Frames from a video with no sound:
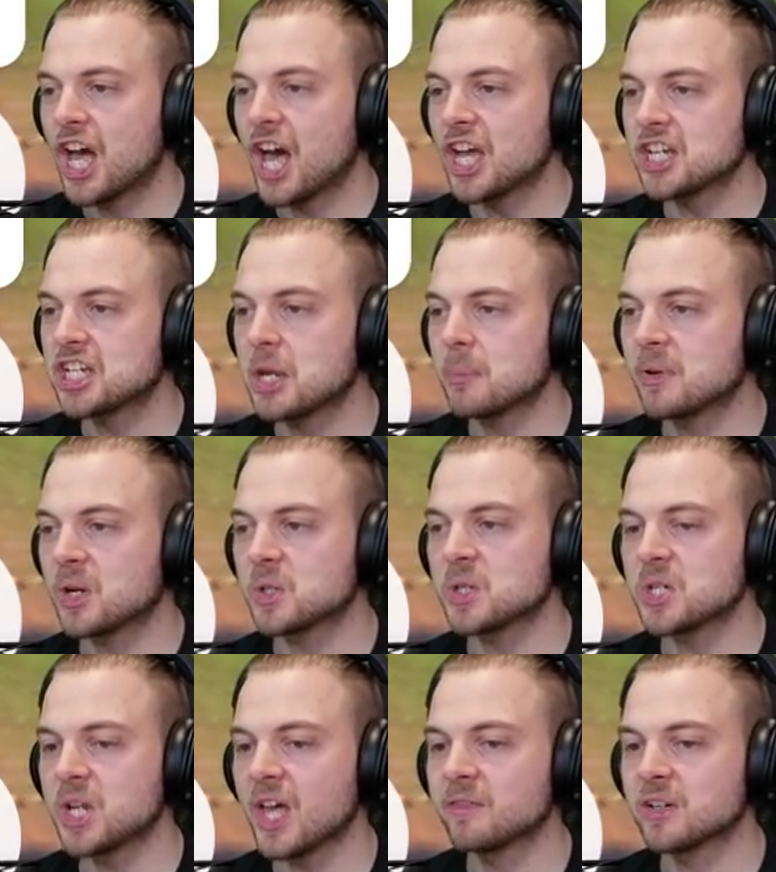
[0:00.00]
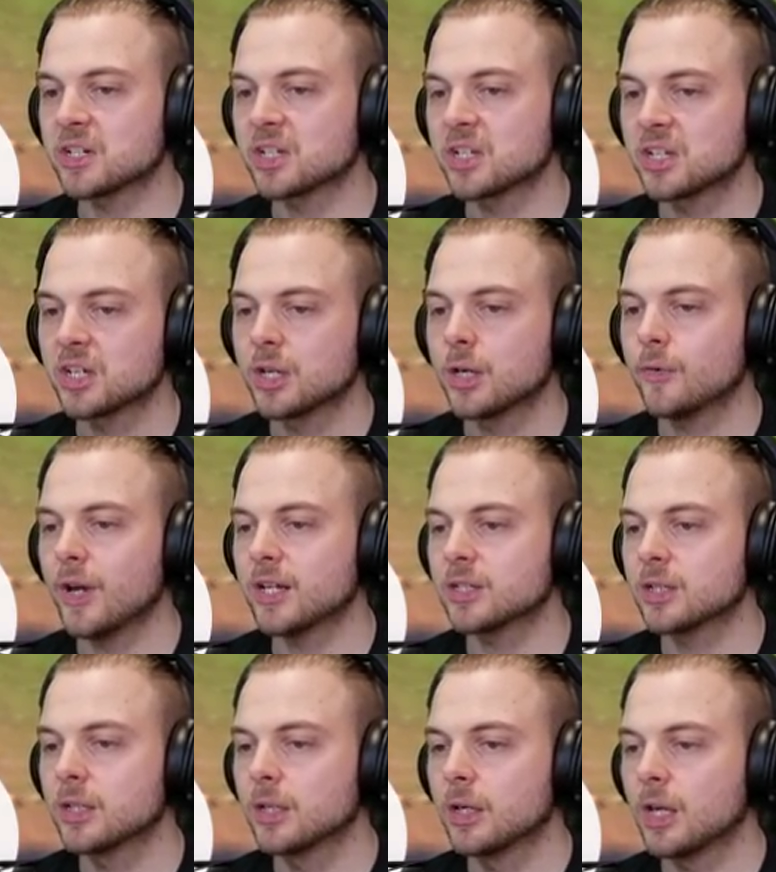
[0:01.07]
I say we have got to share it. Right,
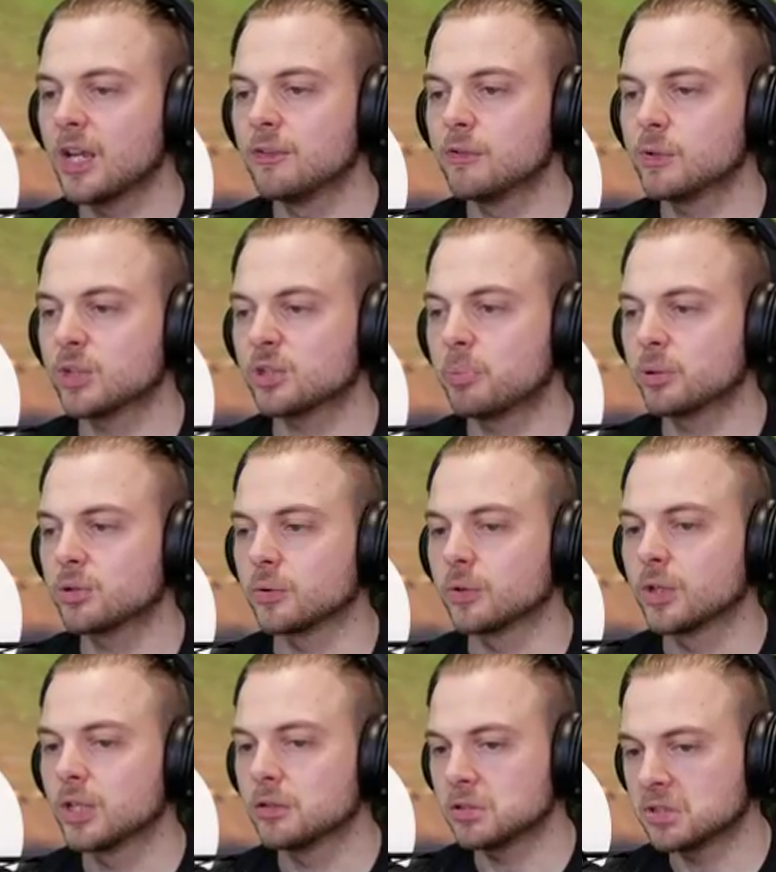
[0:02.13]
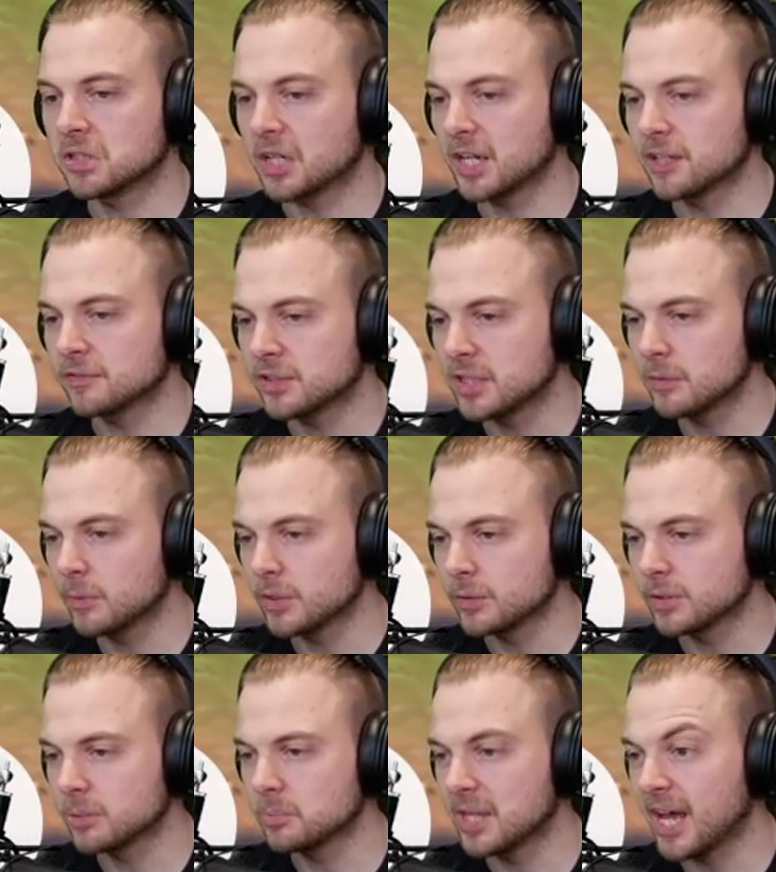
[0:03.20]
even if we're not supposed to, this is the kind of scene where you
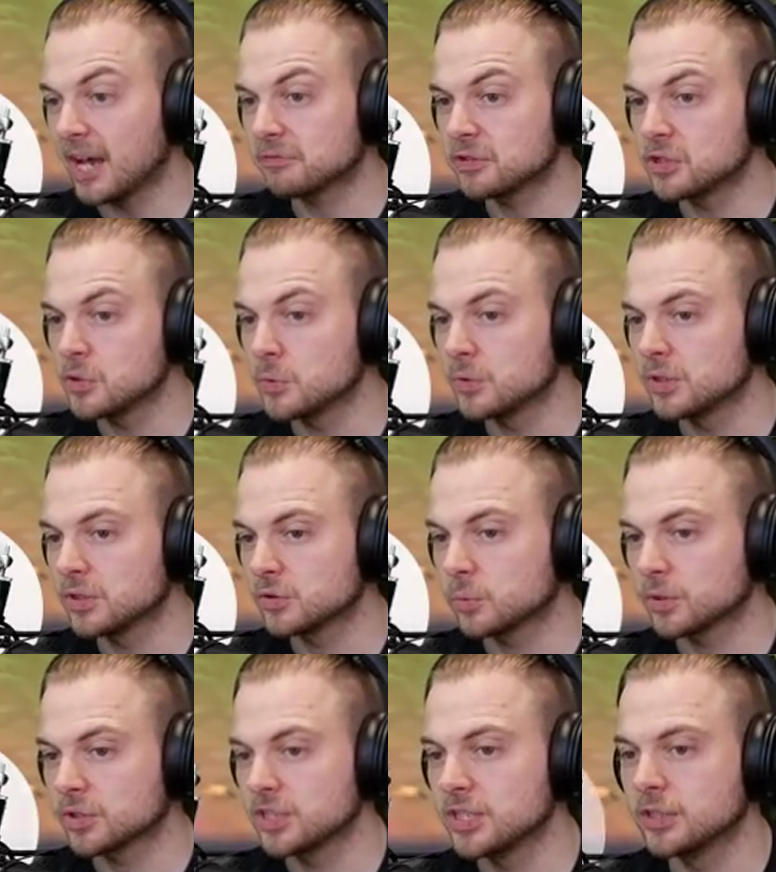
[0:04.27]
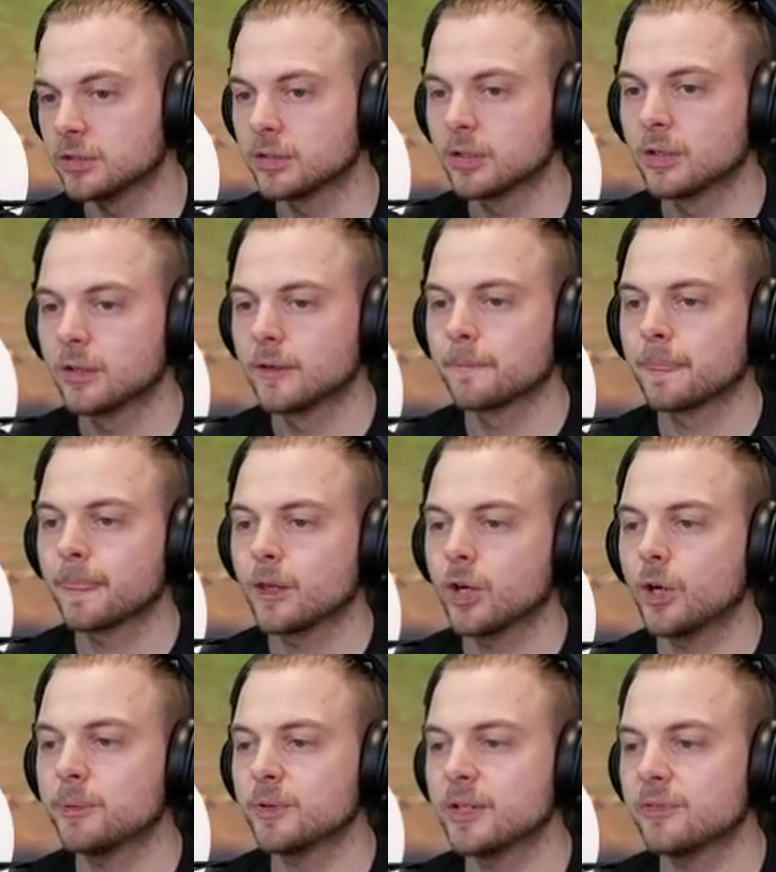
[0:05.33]
simply have to do it, it's what's needed.
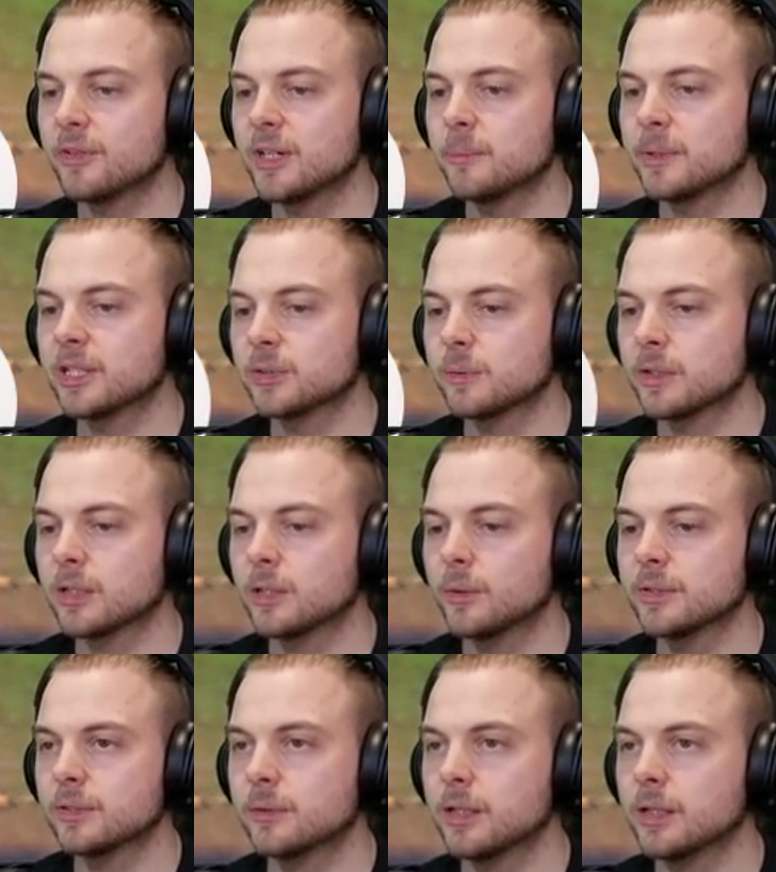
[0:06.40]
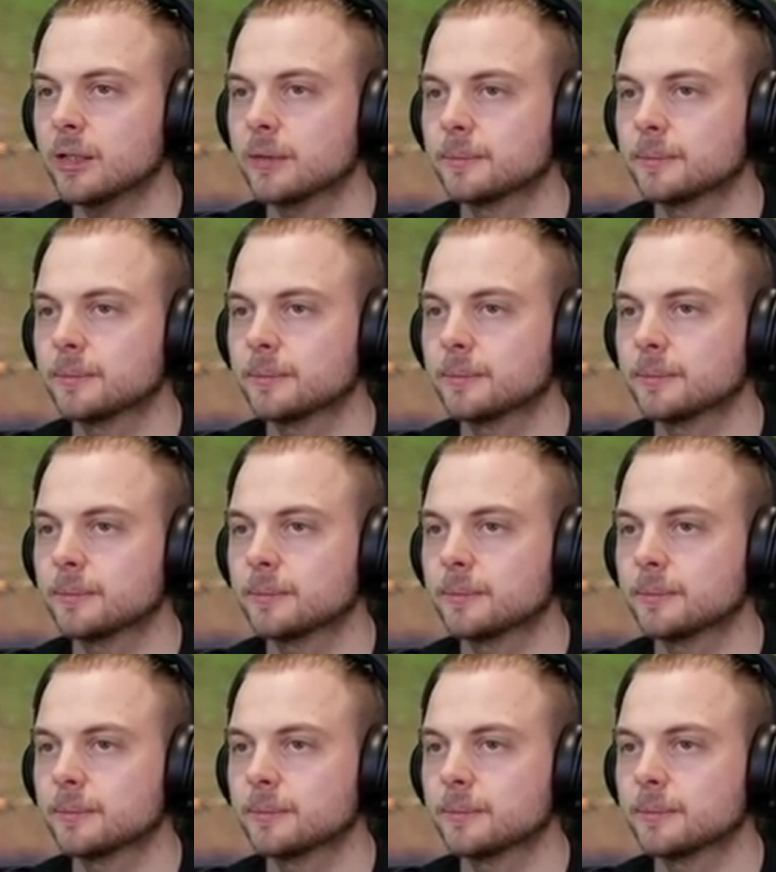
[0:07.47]
Hope you're ready, friend, because we're gonna go in, Squiddy.